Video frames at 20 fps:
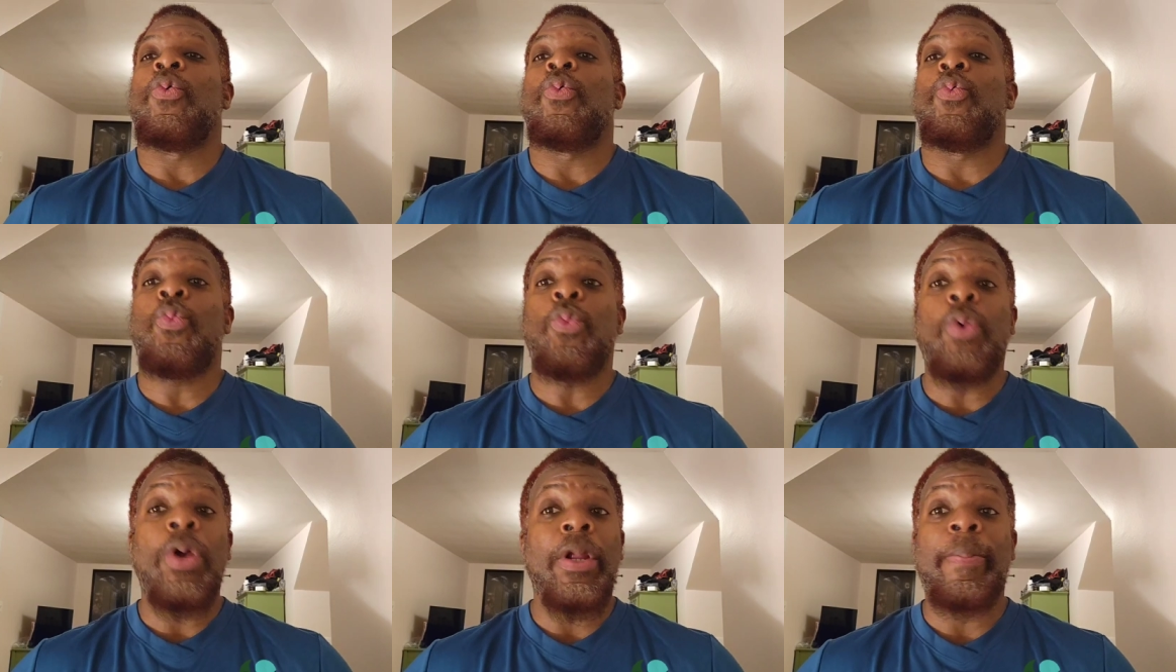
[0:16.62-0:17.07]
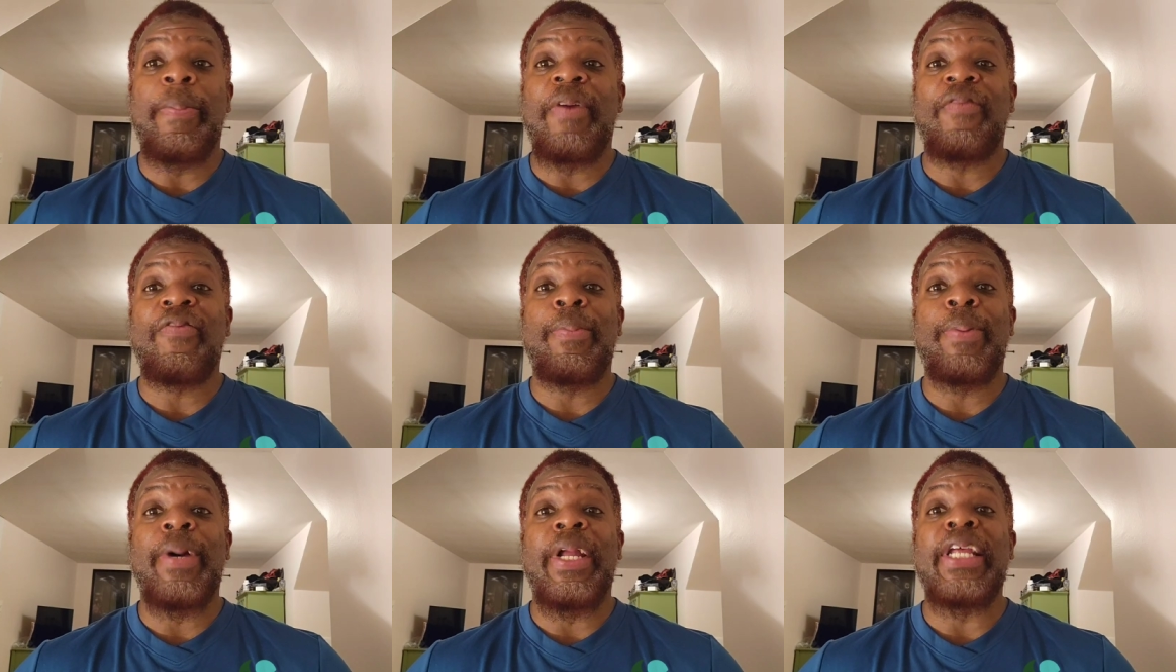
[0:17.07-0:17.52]
What up,
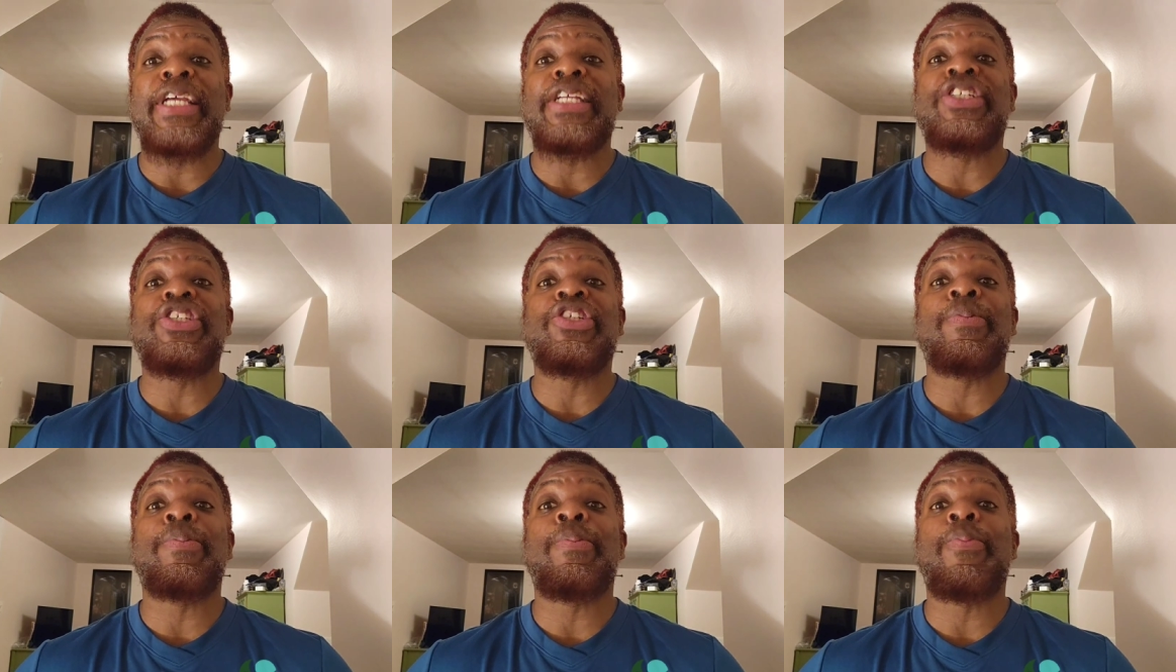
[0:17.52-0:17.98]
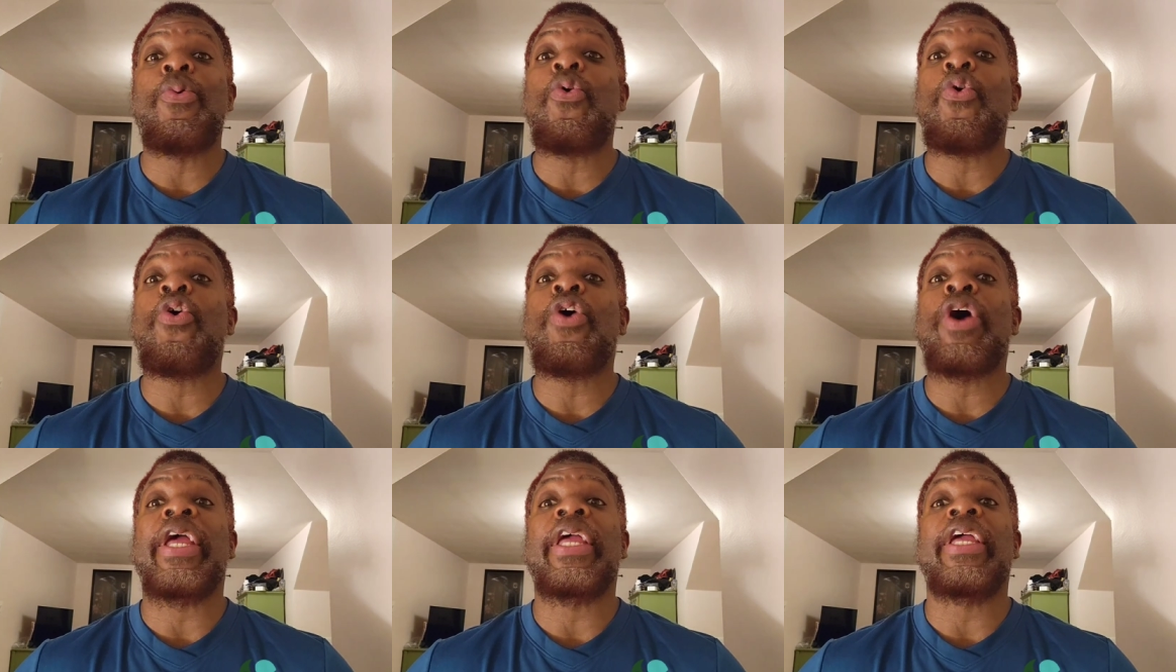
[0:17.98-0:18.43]
everybody? It's your
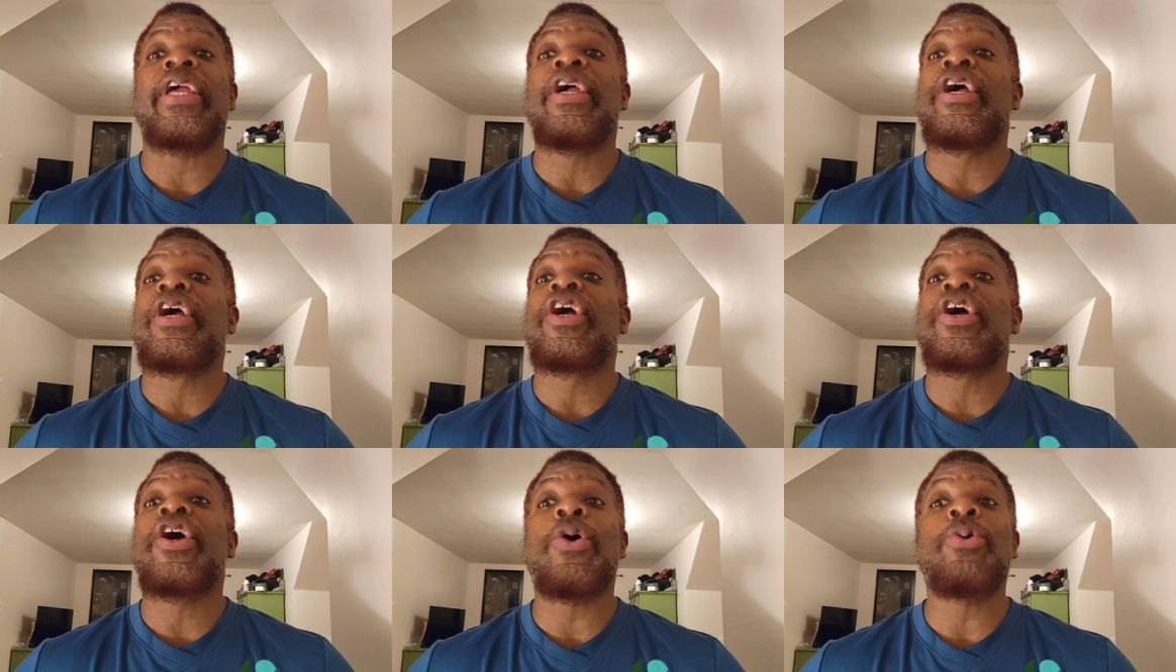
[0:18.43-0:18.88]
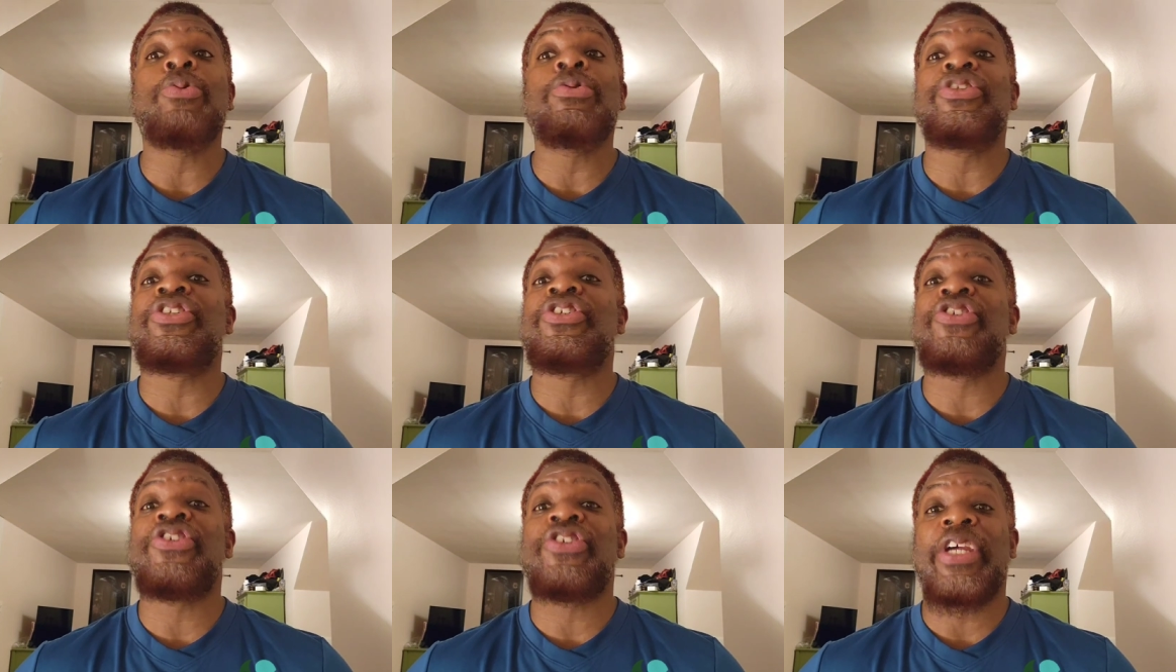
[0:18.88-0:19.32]
boy,
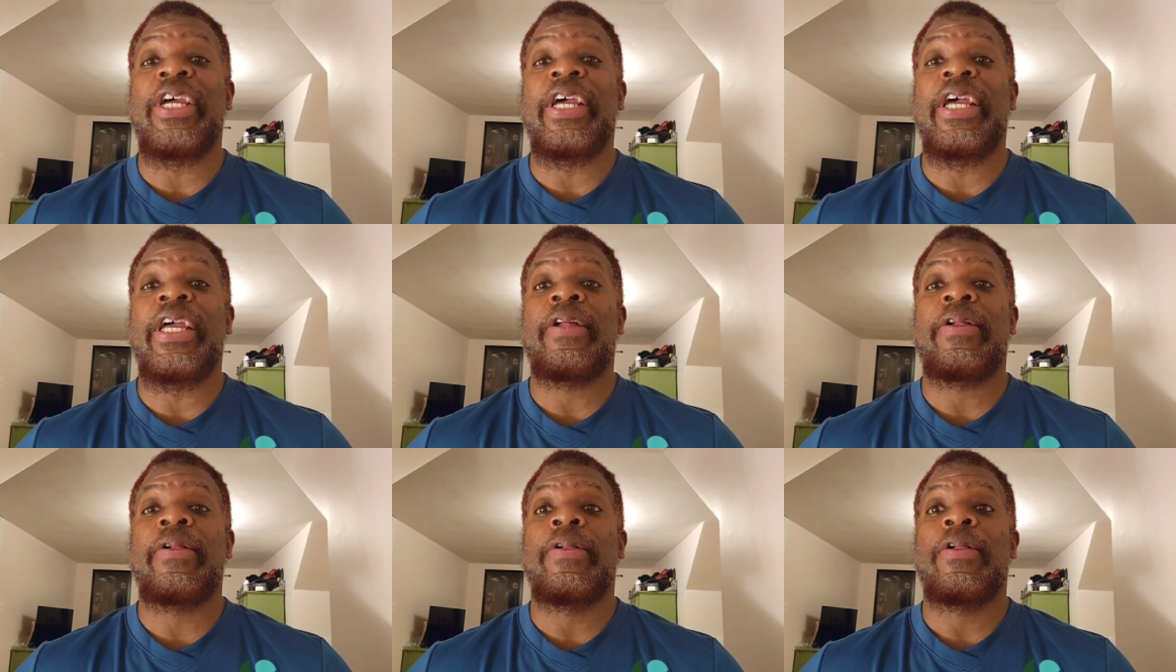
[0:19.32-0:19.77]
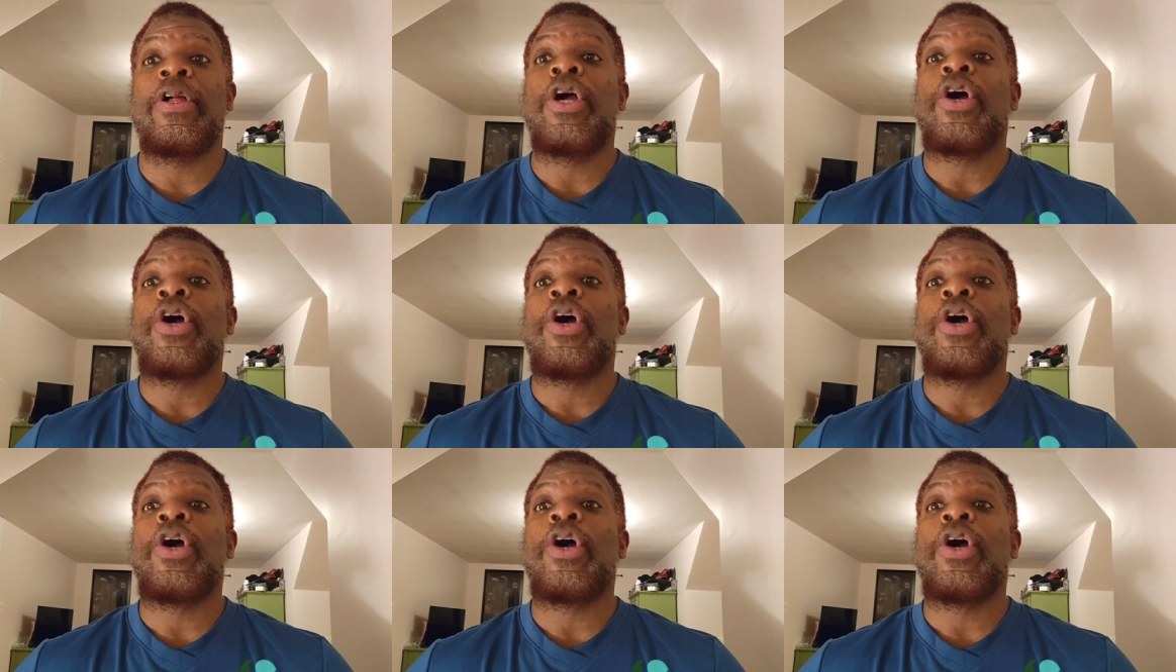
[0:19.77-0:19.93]
Coach Jay.